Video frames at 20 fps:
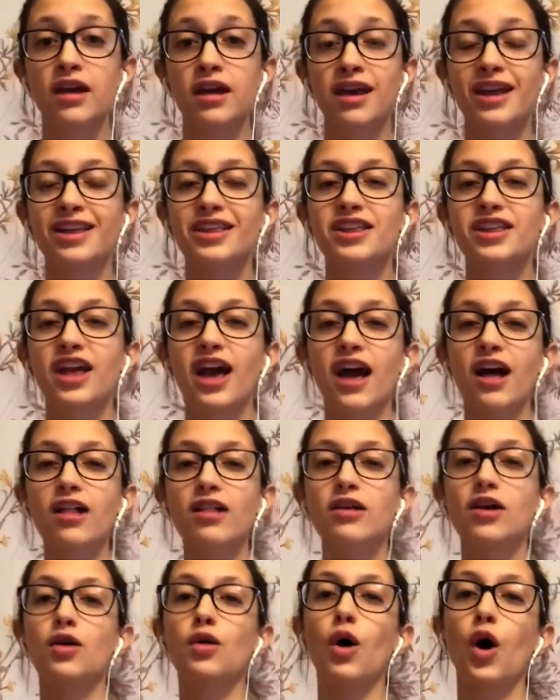
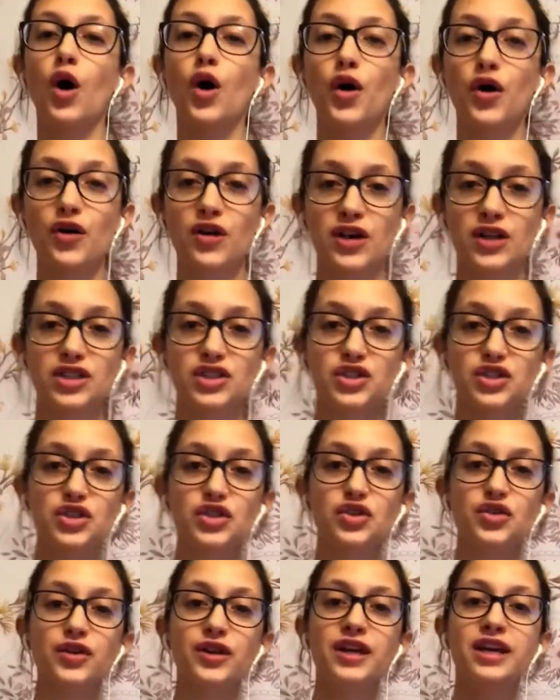Yellow, orange,
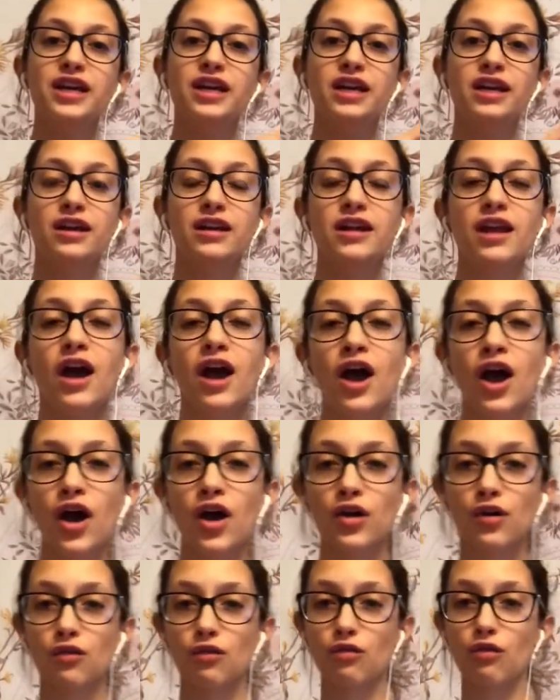green,
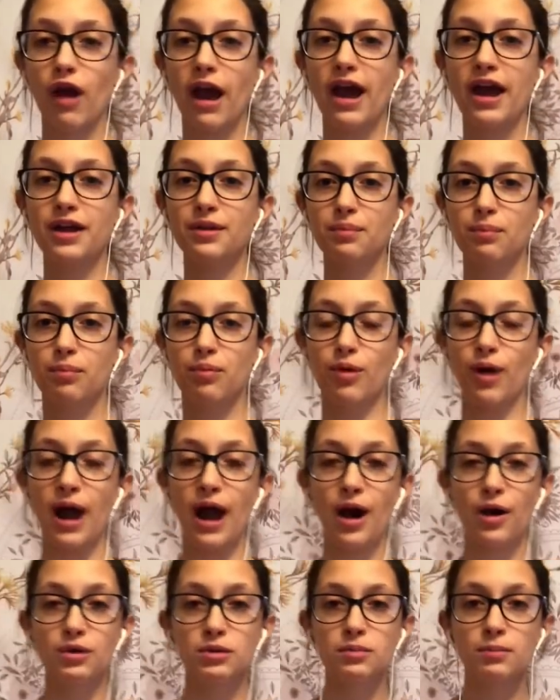red,
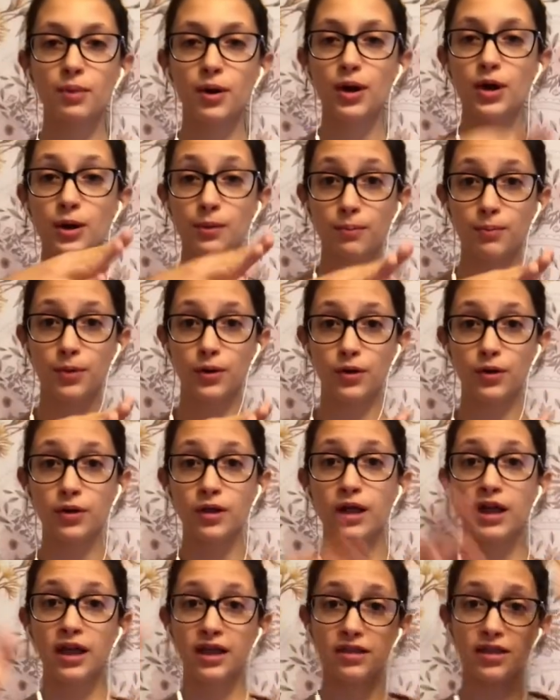brown, purple,
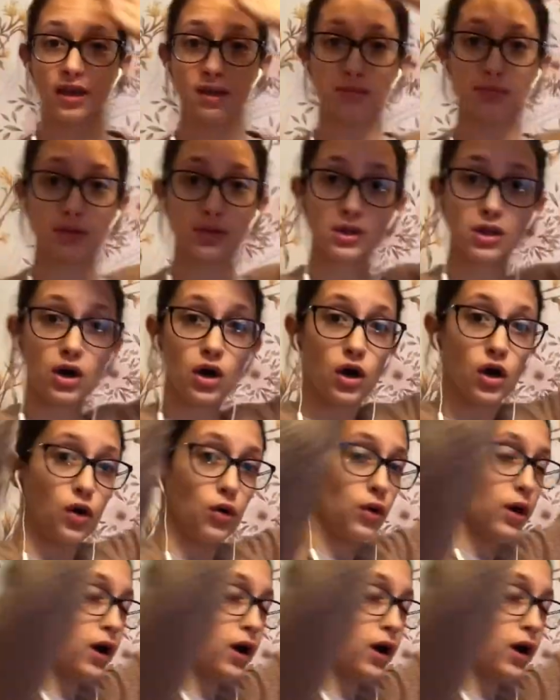they blow